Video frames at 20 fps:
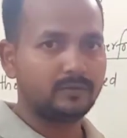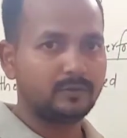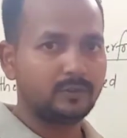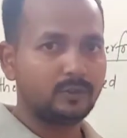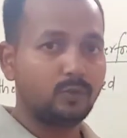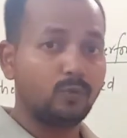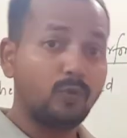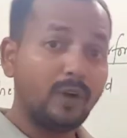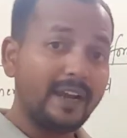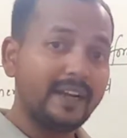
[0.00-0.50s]

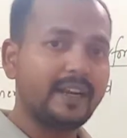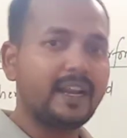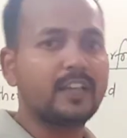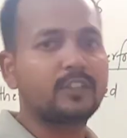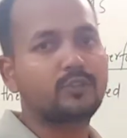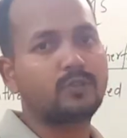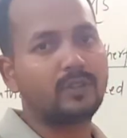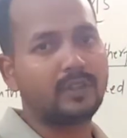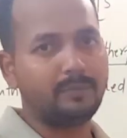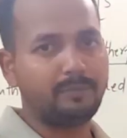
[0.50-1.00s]
Why it has
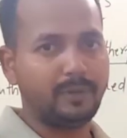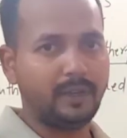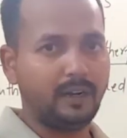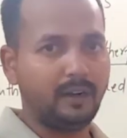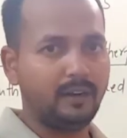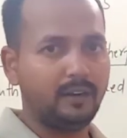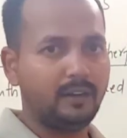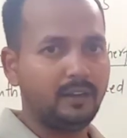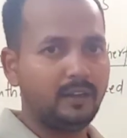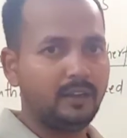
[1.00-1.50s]
to repel?
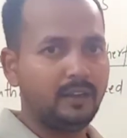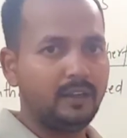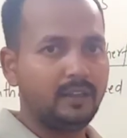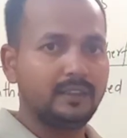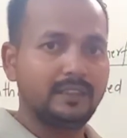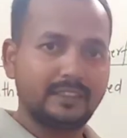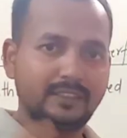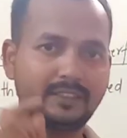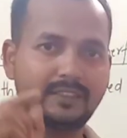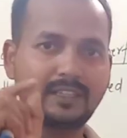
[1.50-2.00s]

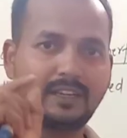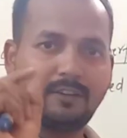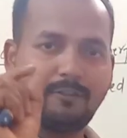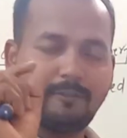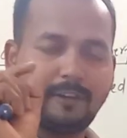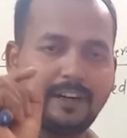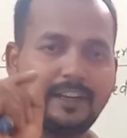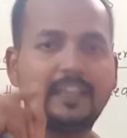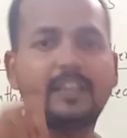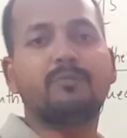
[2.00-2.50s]
This is a
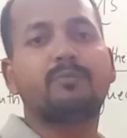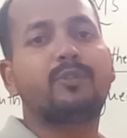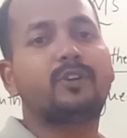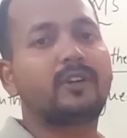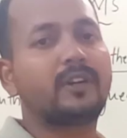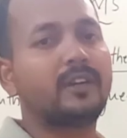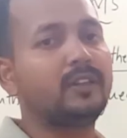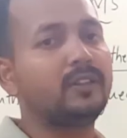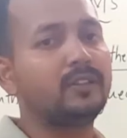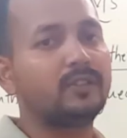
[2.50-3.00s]
very
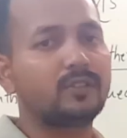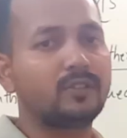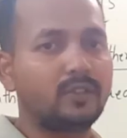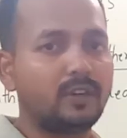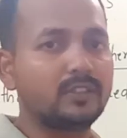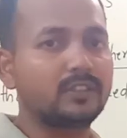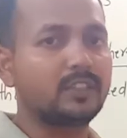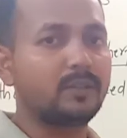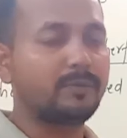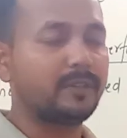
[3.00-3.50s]
important
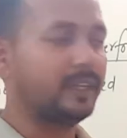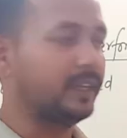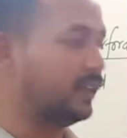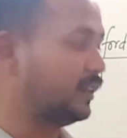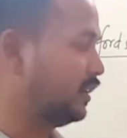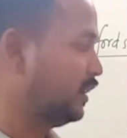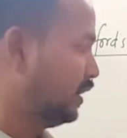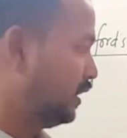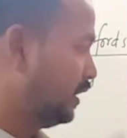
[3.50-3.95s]
concept here.